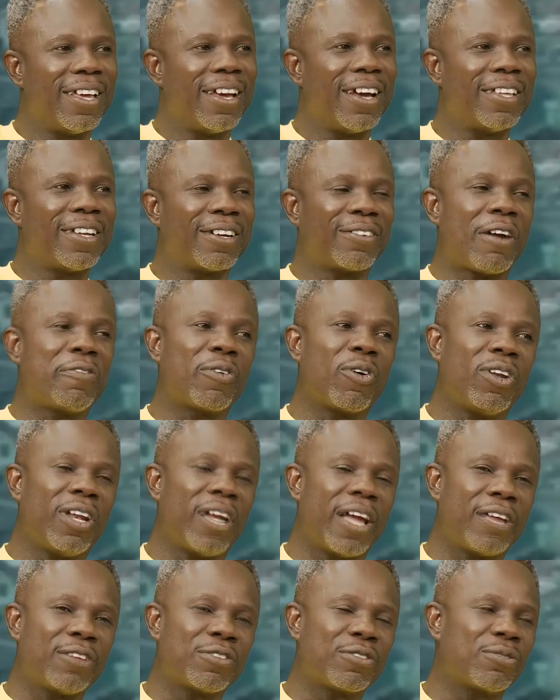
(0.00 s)
The graphic
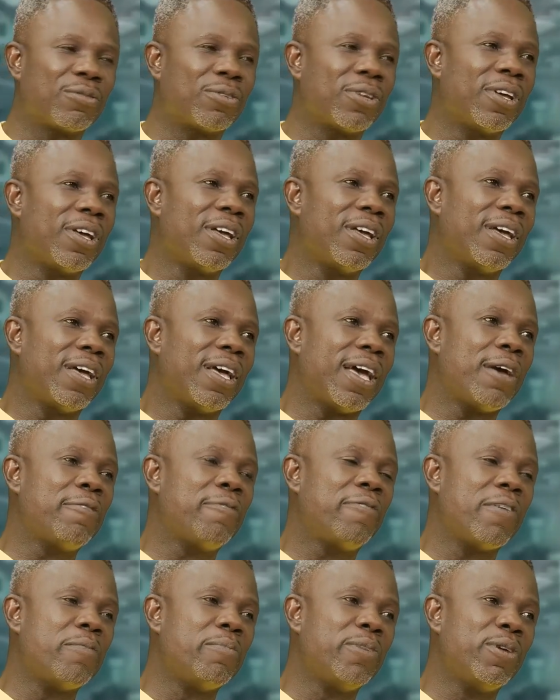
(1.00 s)
online so
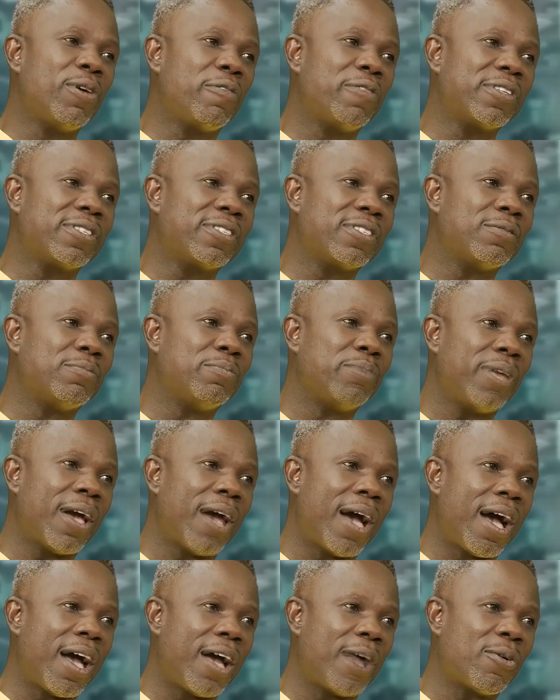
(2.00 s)
FMB offices
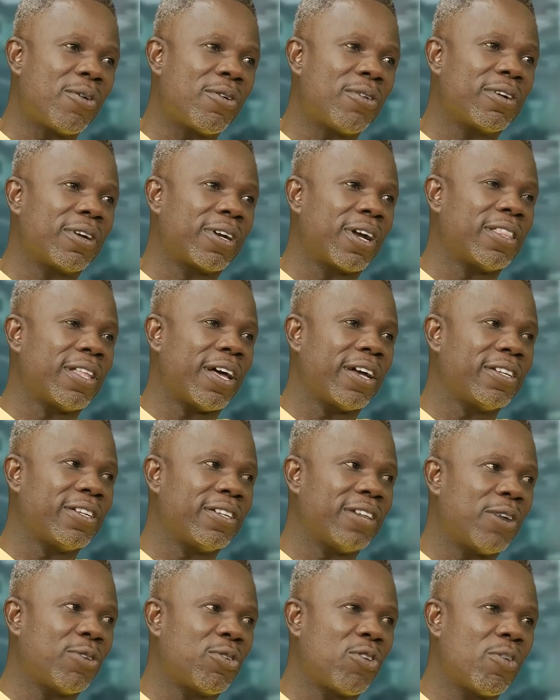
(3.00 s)
BI or Ghana had now call